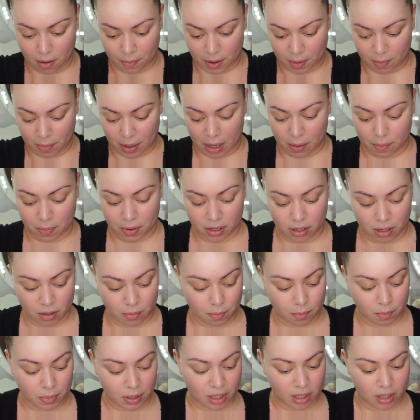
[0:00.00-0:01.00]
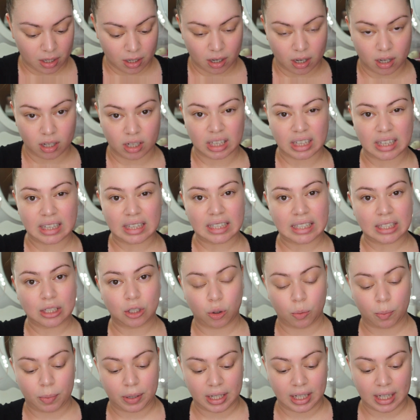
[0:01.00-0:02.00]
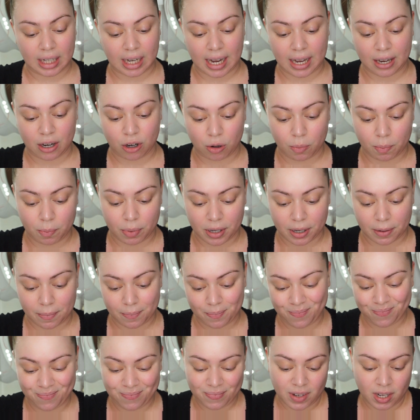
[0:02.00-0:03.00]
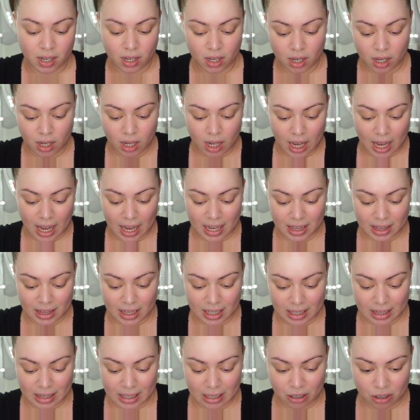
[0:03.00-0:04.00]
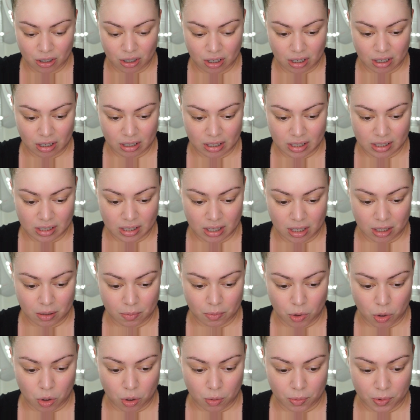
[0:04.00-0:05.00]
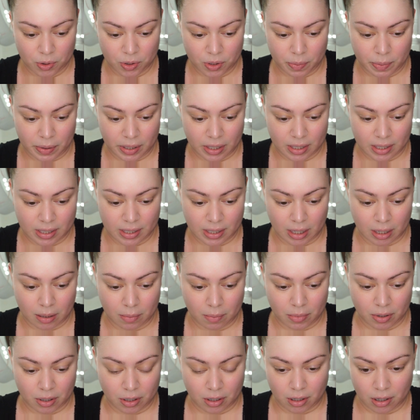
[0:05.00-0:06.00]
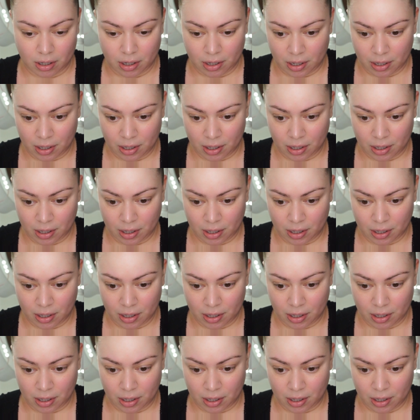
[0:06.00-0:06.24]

in my opinion, be a little bit lighter, but I think it's gonna almost be the same. But